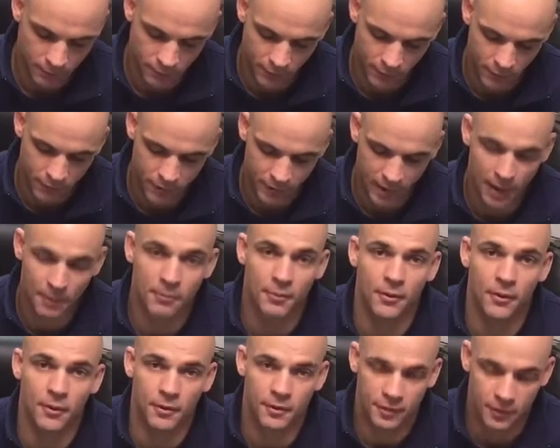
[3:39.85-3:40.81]
For
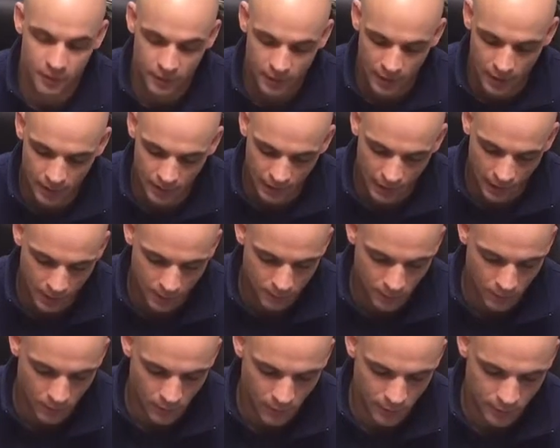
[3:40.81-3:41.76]
example, synthetic
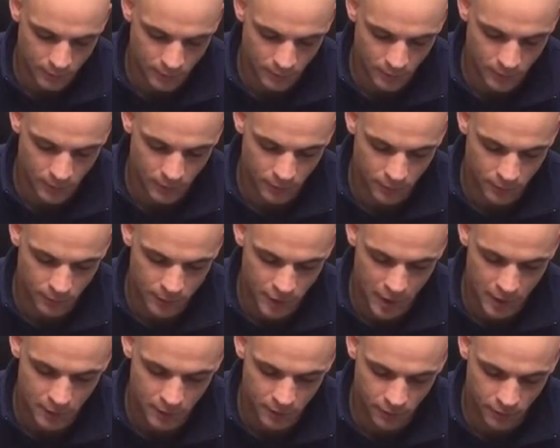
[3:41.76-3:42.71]
cannabinoids produce
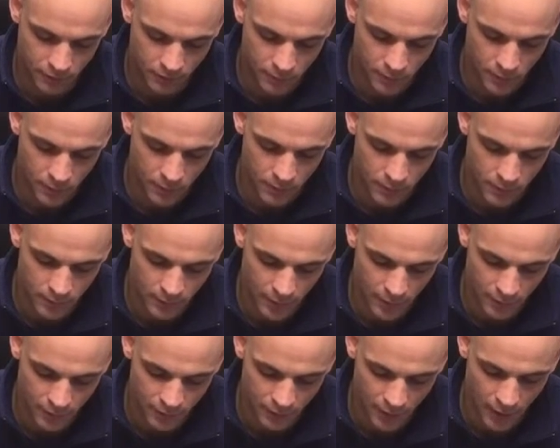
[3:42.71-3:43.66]
changes in mood,
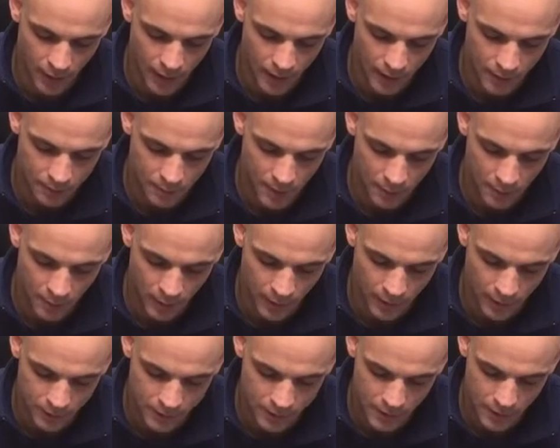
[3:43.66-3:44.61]
anxiety, memory
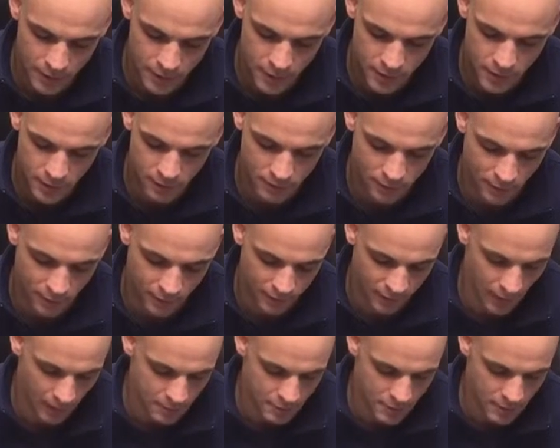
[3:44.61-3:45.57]
and attention,
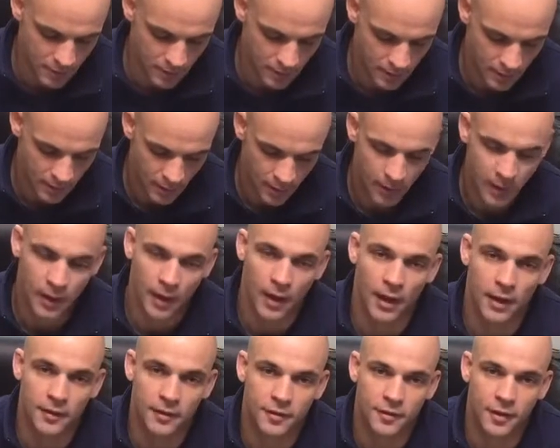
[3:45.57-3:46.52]
perception,
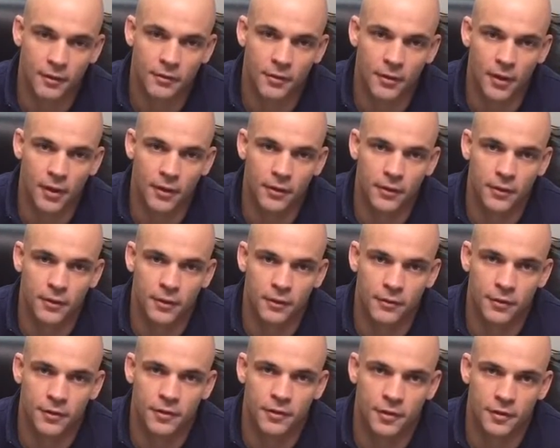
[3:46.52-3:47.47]
and several other
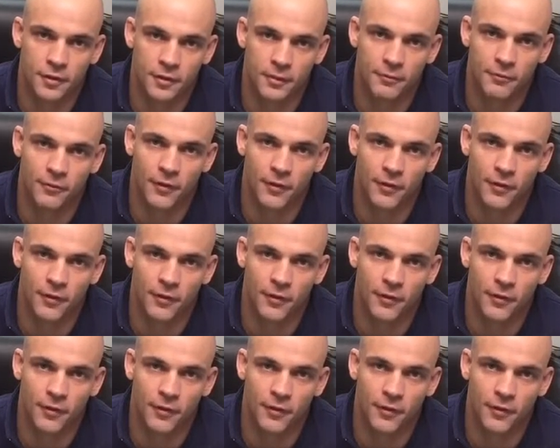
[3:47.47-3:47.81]
nervous system